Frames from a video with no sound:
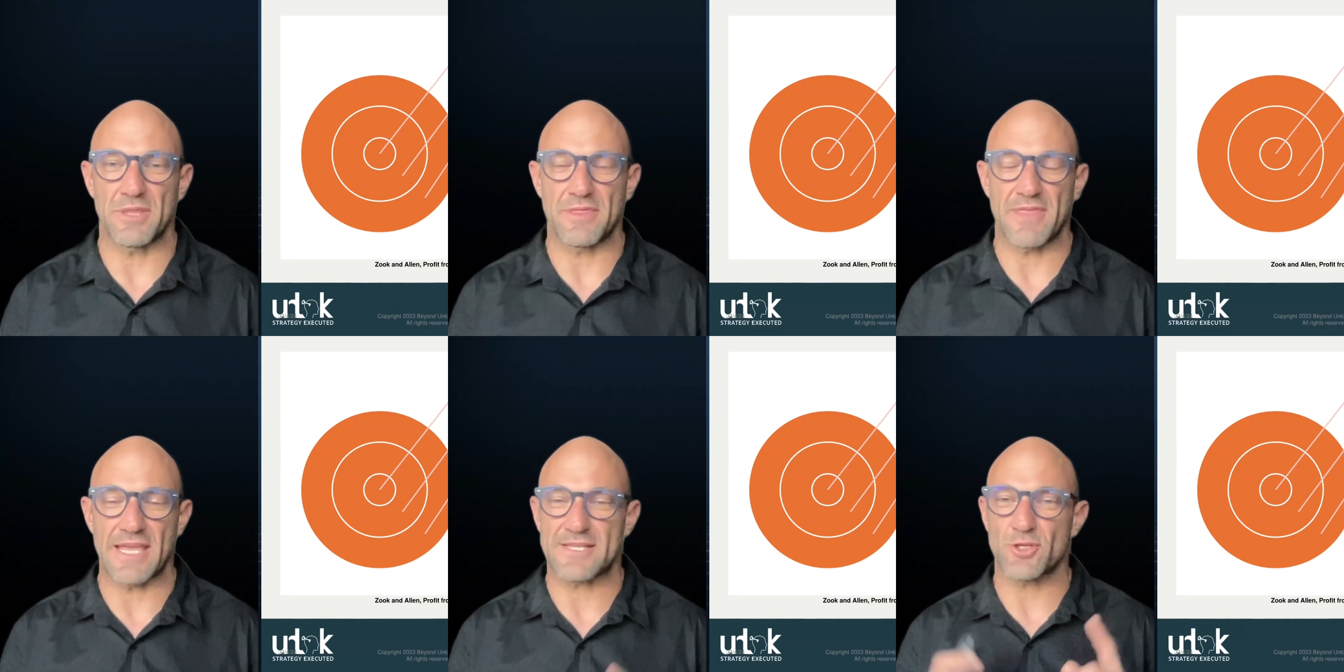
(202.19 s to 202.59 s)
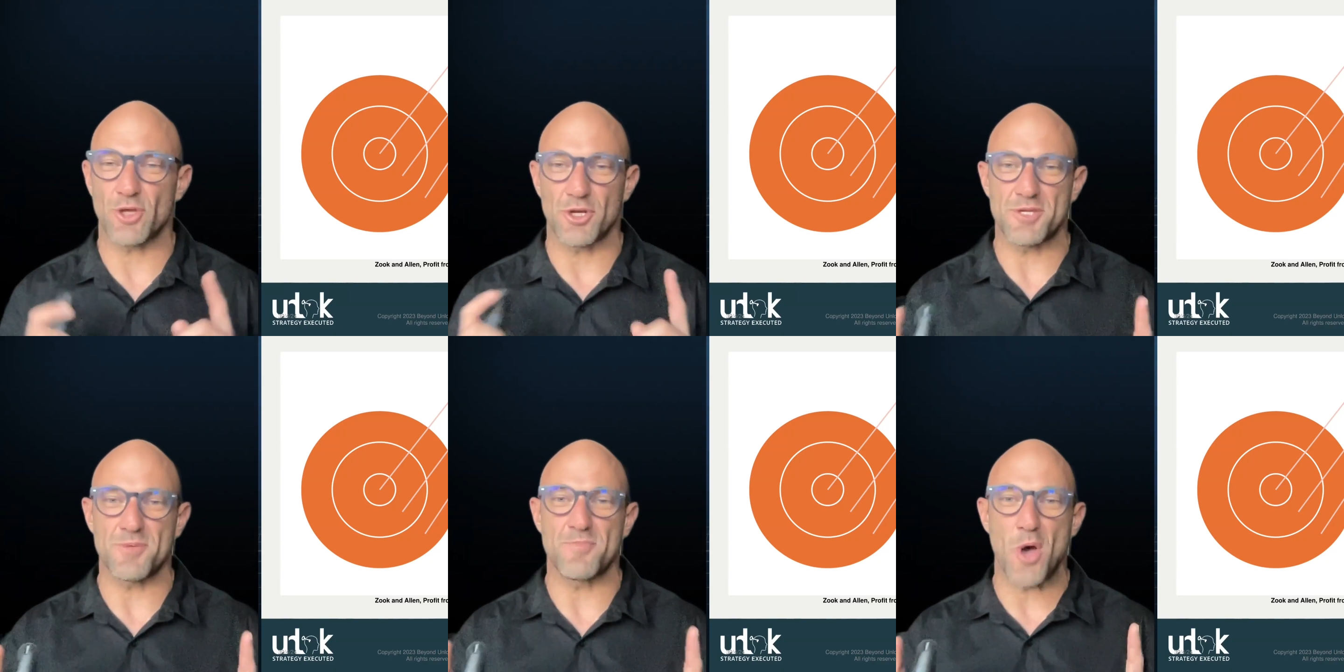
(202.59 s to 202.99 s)
but that's
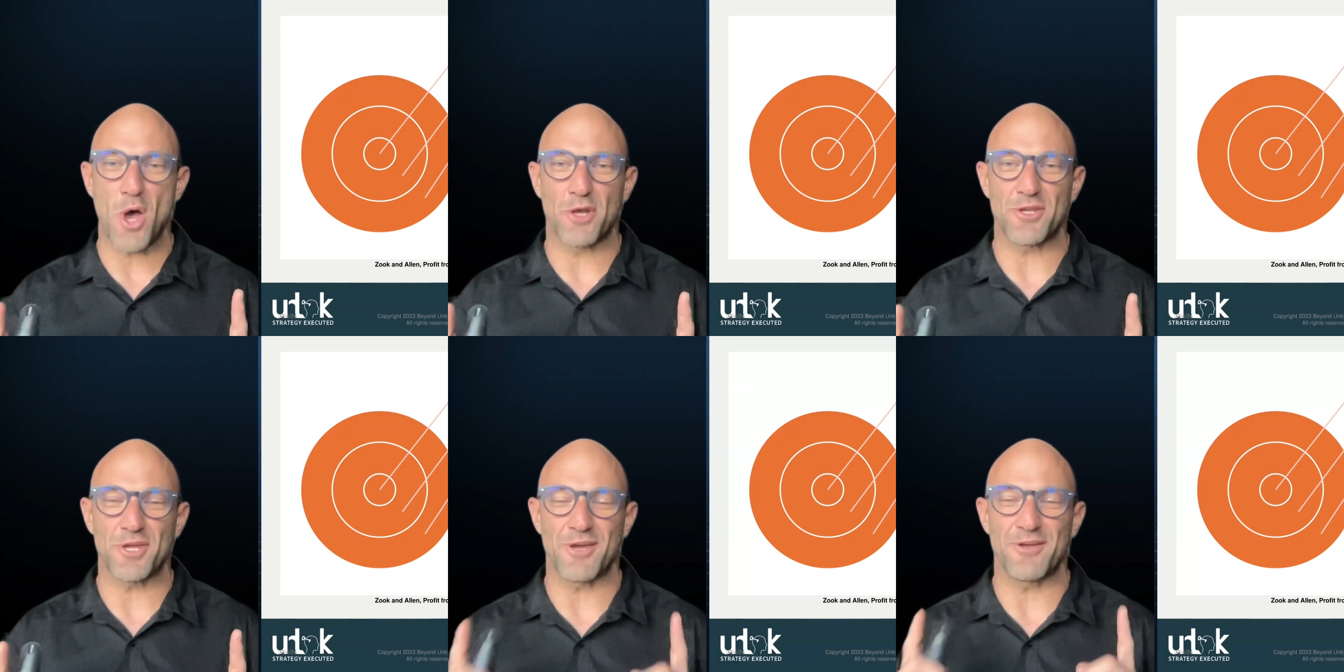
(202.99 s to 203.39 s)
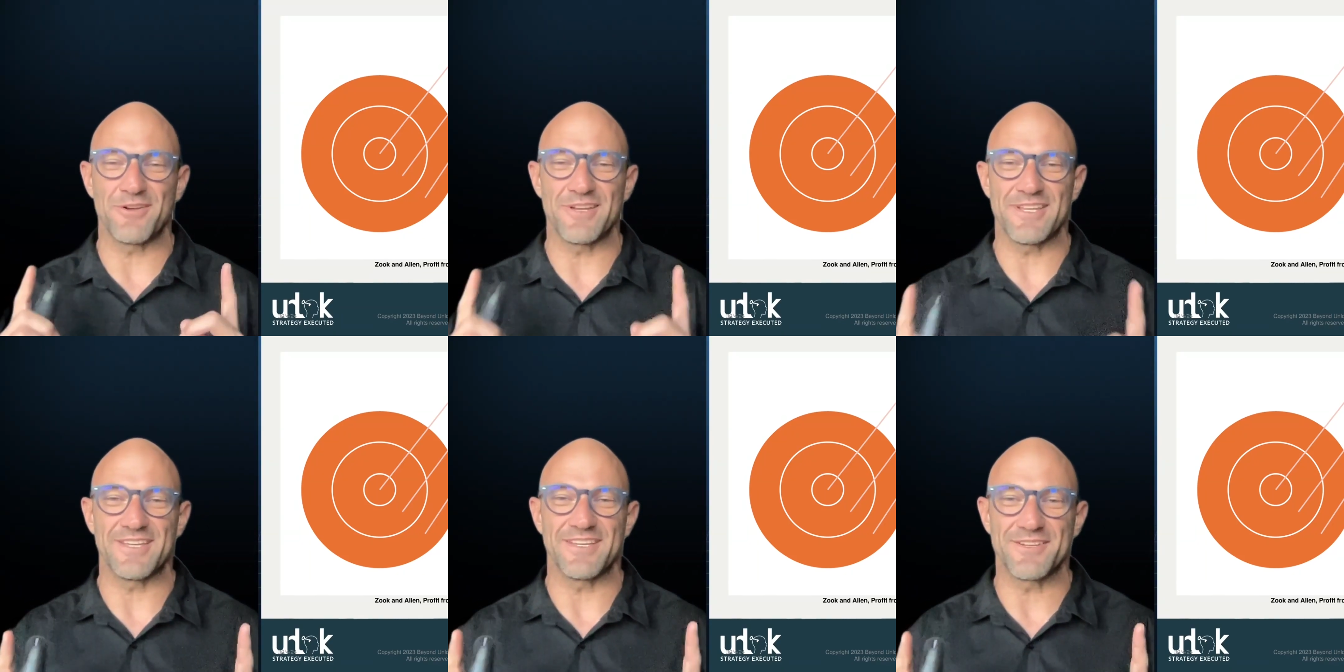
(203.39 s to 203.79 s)
on demand
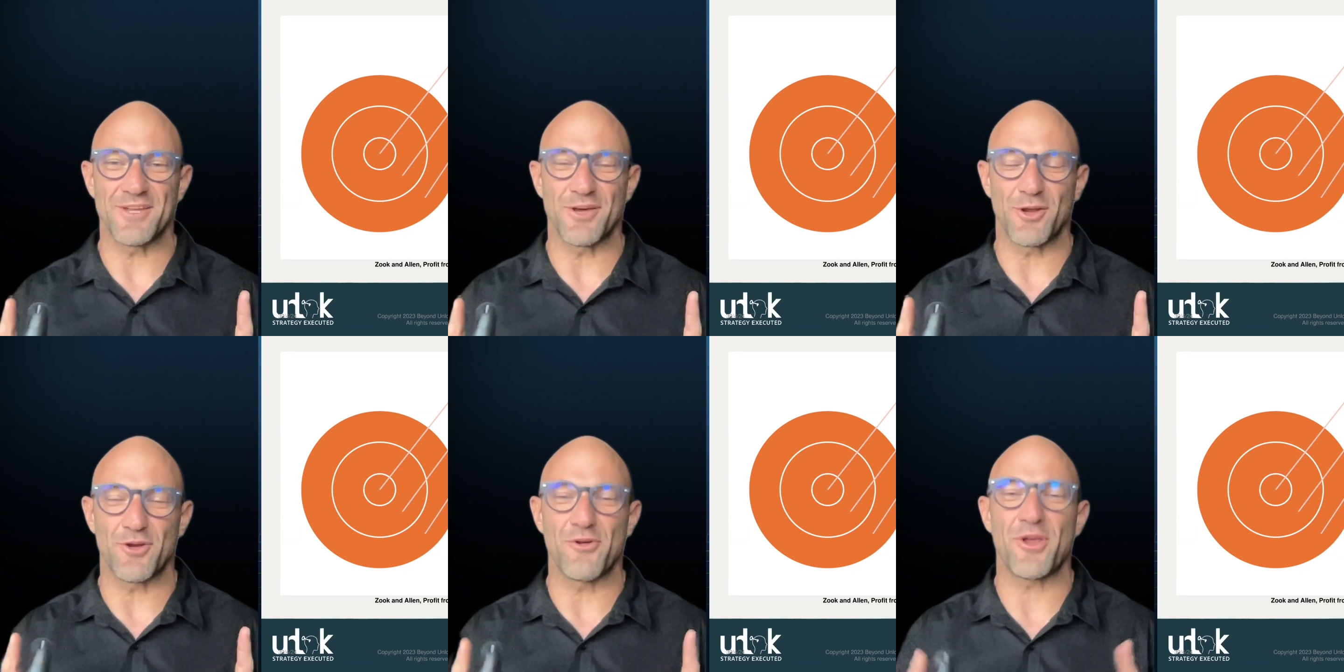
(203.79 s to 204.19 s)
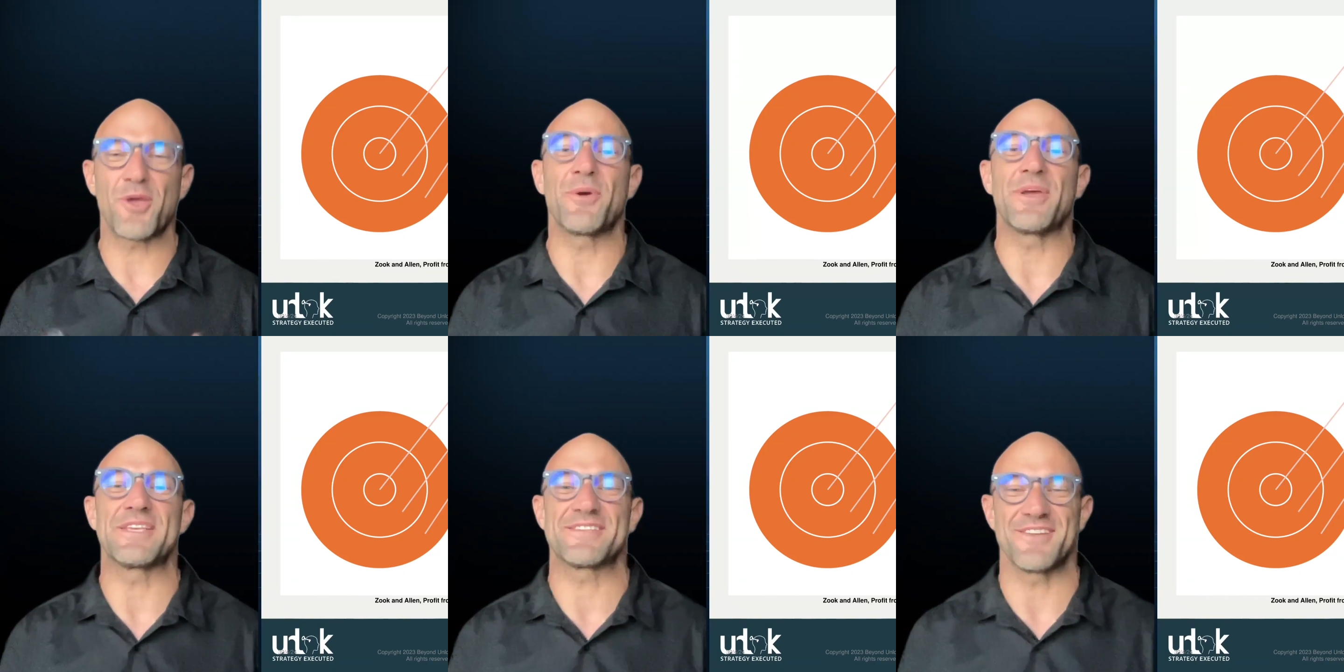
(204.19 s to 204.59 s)
only and on
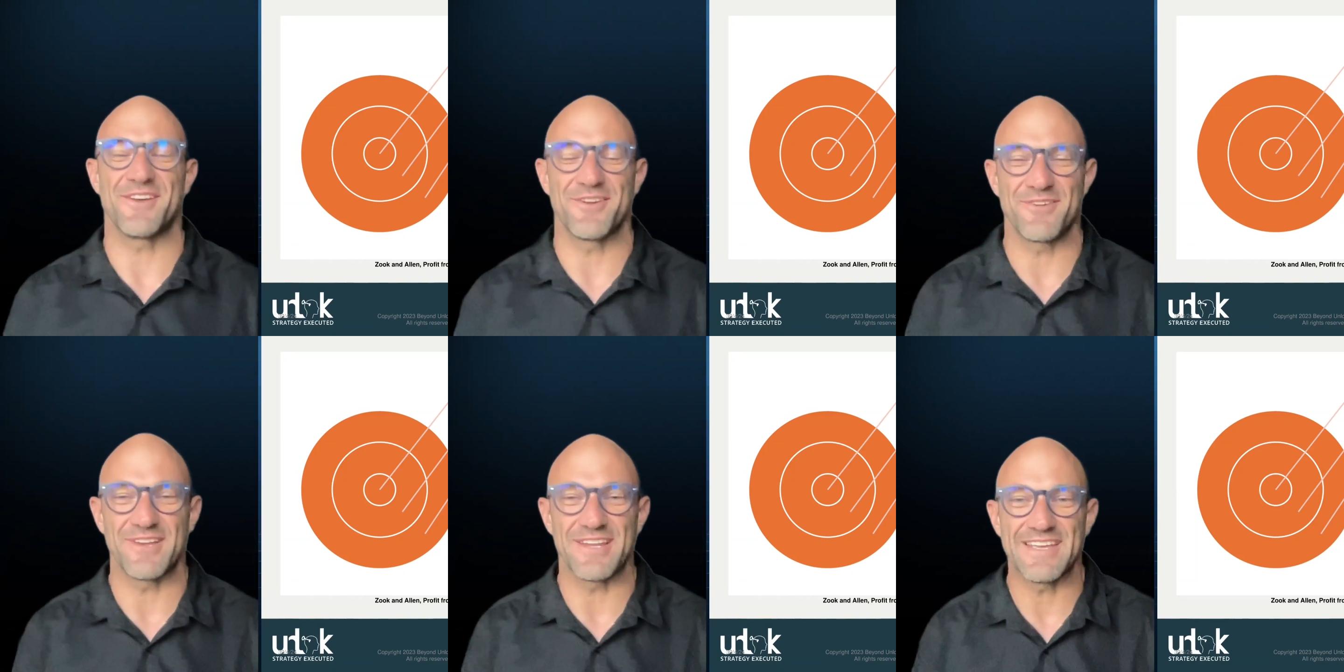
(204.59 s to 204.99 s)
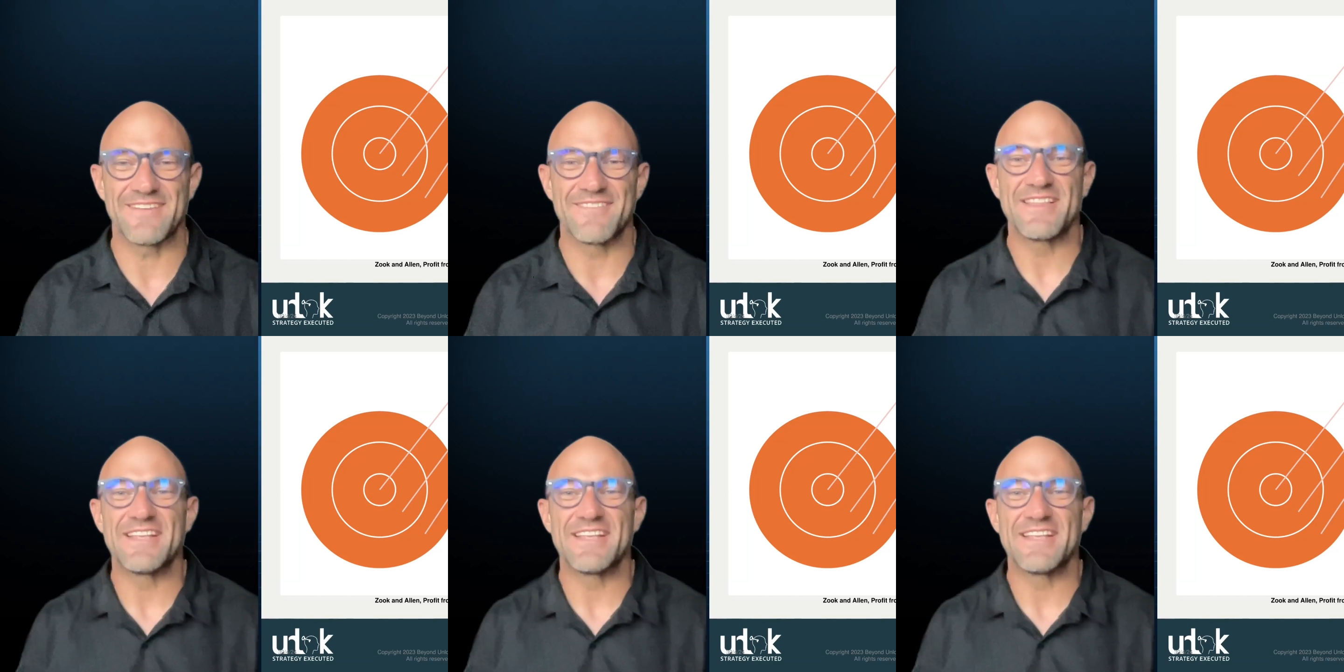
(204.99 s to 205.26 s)
request only.